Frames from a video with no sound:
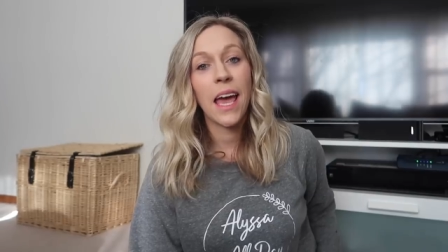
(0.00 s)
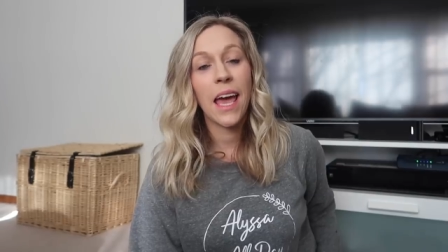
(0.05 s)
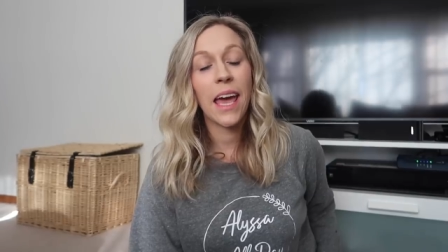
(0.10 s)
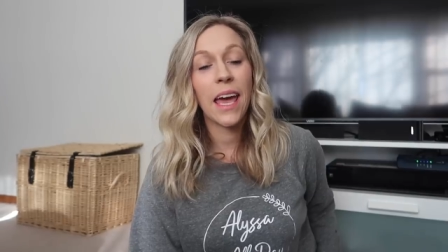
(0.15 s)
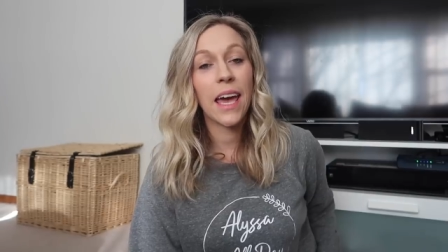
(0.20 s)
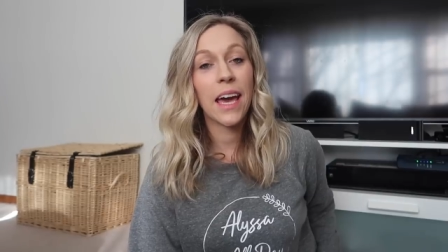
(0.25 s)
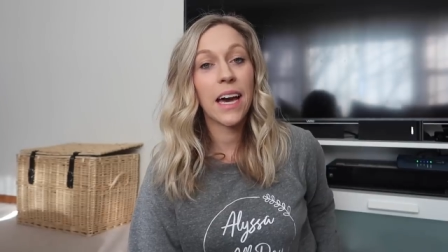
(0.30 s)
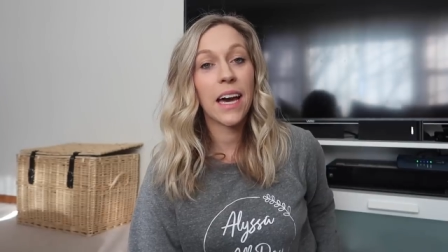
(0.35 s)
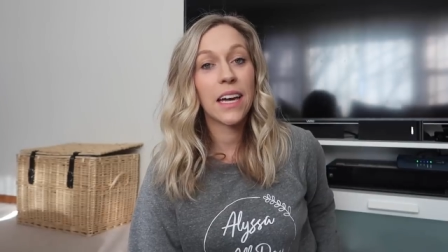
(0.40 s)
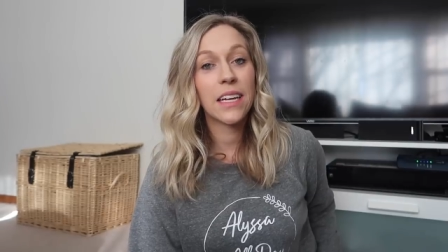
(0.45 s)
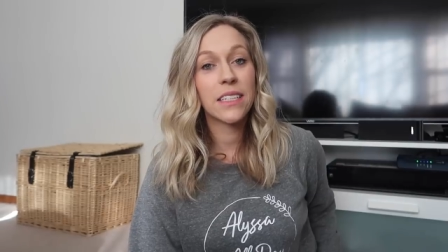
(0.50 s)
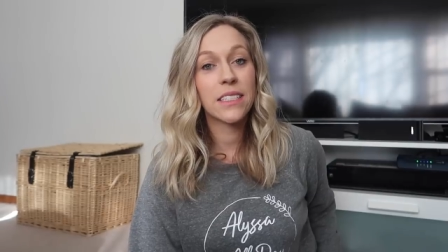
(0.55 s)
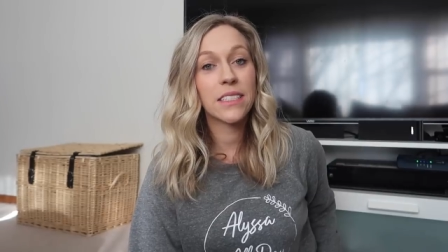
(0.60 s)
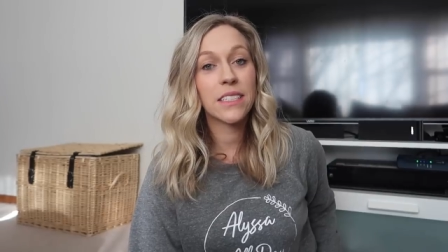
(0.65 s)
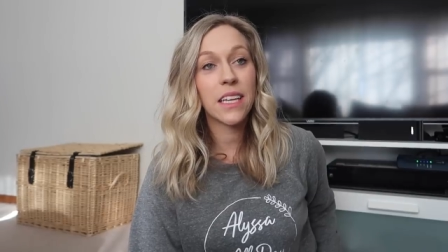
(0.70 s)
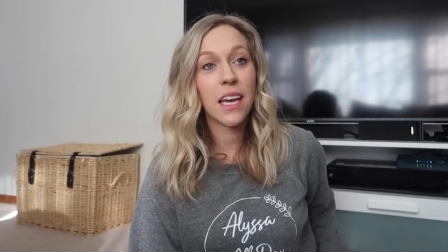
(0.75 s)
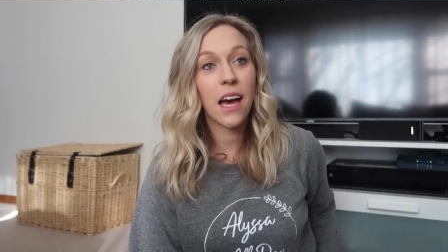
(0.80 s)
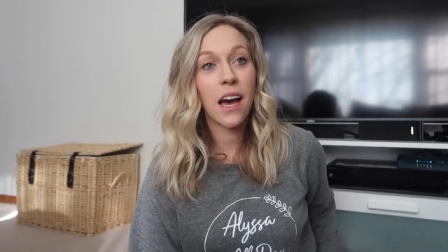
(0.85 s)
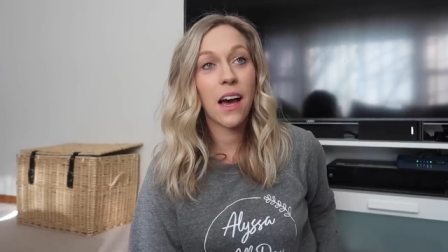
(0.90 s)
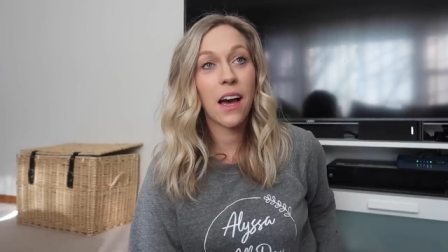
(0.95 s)
And
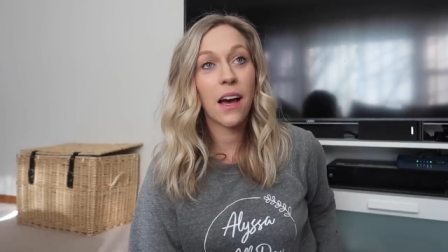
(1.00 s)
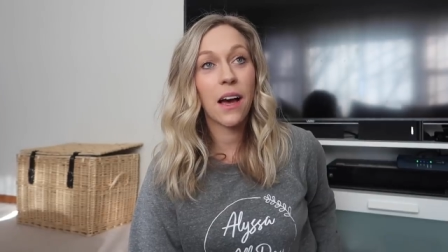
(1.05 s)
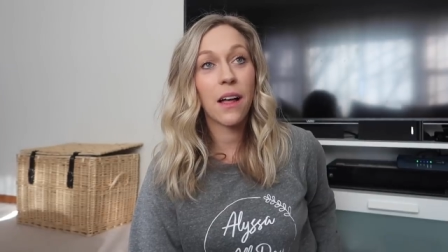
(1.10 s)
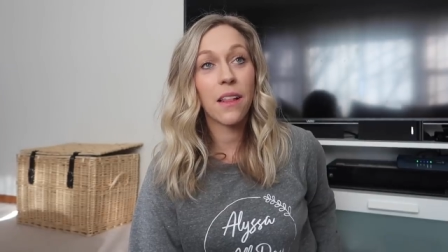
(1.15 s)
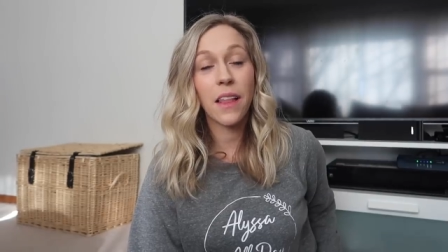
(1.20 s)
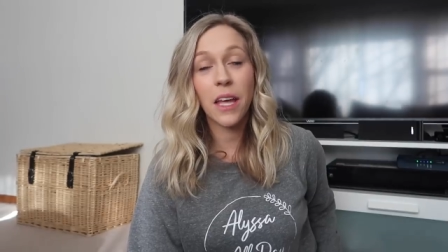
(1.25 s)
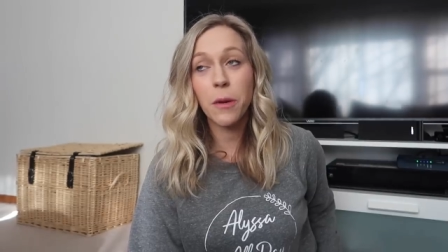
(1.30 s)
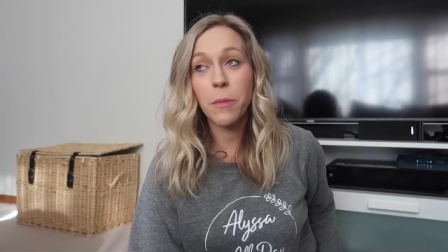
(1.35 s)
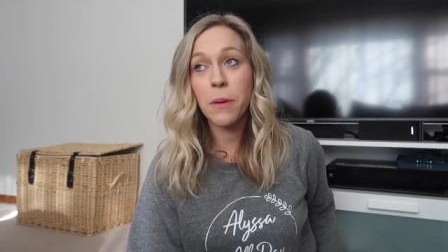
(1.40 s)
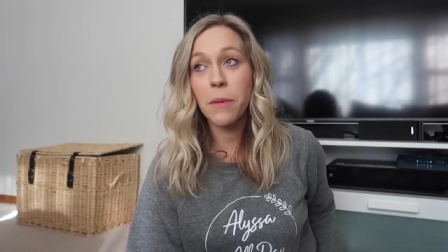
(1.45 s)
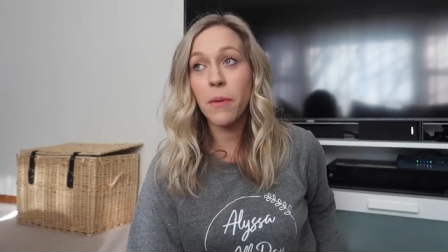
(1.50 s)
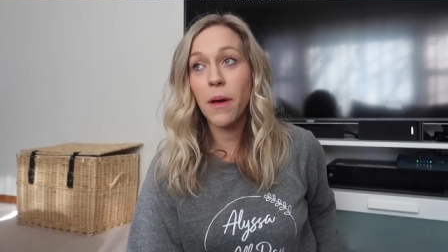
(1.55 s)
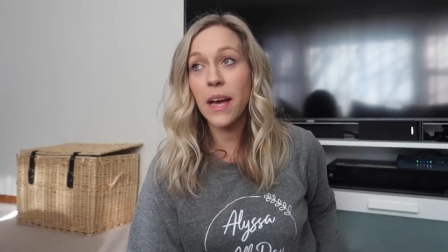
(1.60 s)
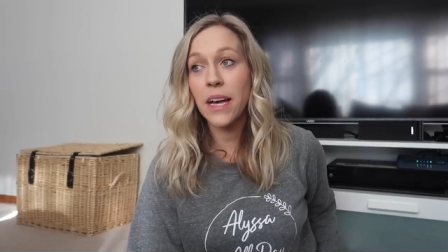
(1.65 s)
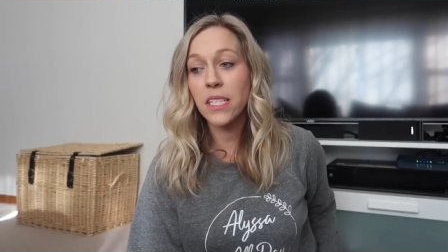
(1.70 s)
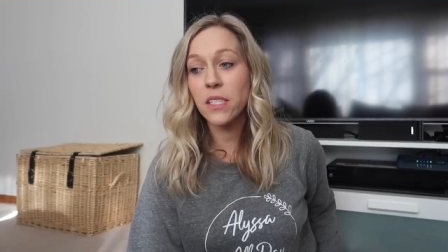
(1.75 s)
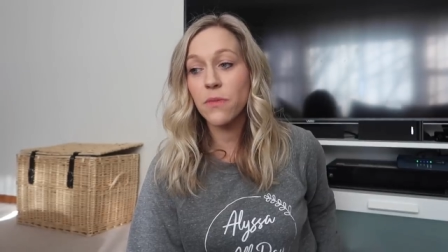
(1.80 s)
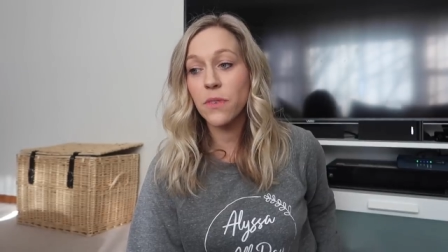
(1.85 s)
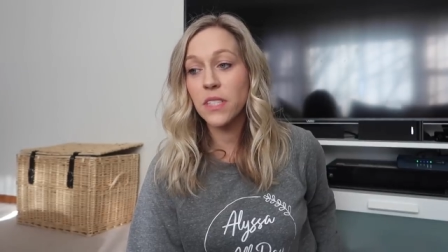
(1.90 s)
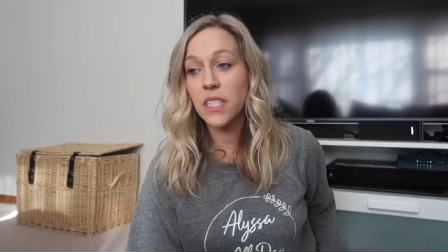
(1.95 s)
uh, a lot of people
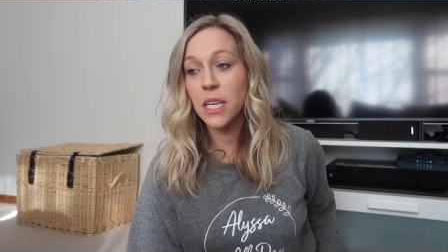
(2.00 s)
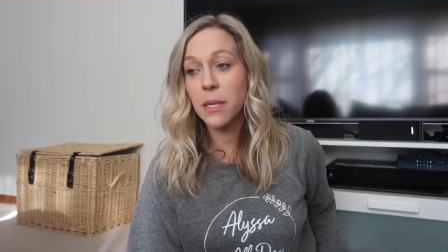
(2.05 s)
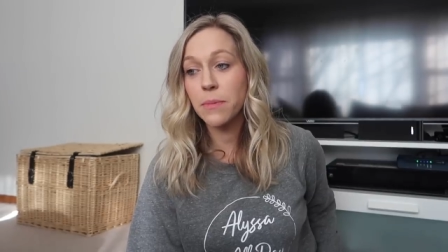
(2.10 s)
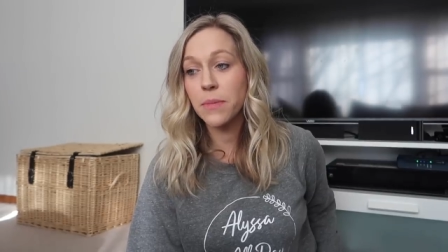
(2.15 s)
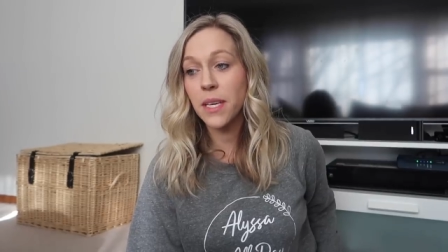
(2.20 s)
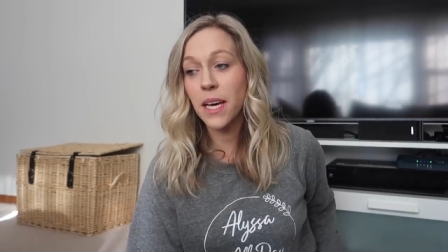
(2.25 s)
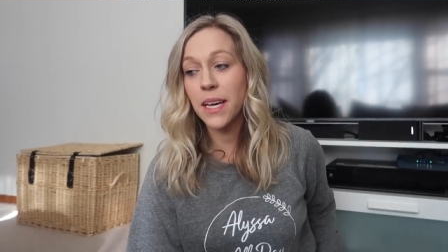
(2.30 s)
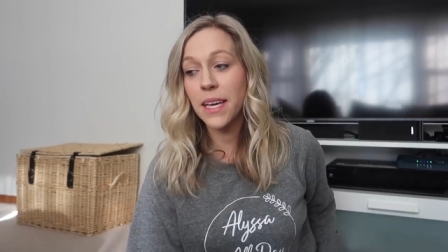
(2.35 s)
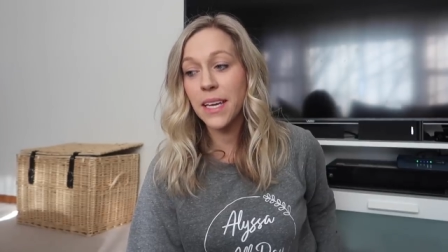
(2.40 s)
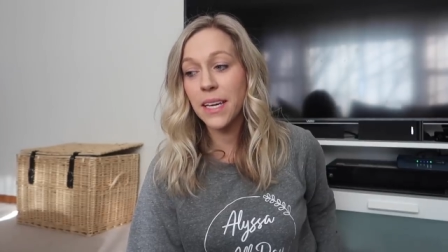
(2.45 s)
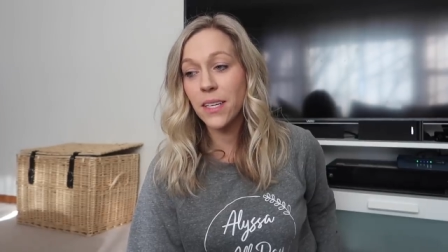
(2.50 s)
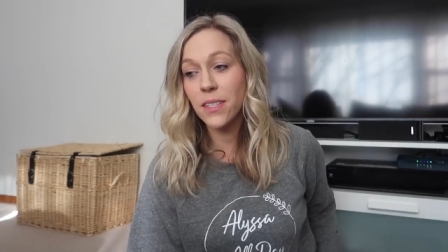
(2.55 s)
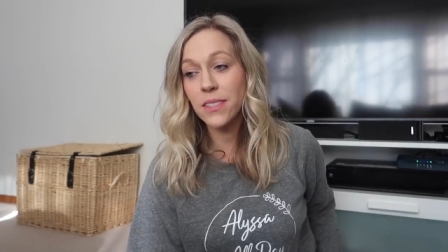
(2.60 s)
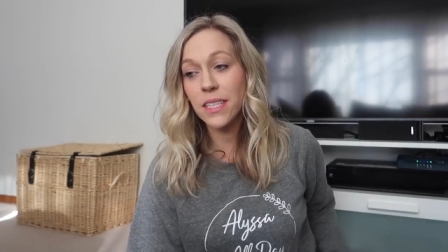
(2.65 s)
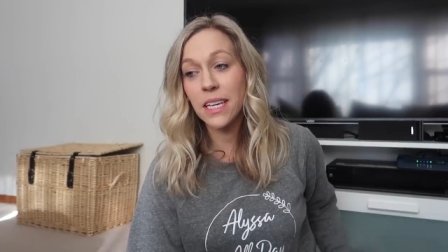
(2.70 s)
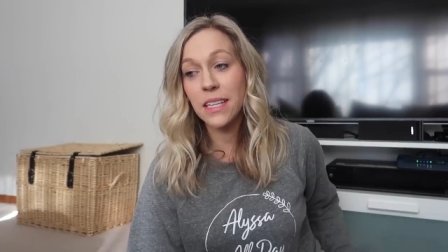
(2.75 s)
ask for tips on guilt,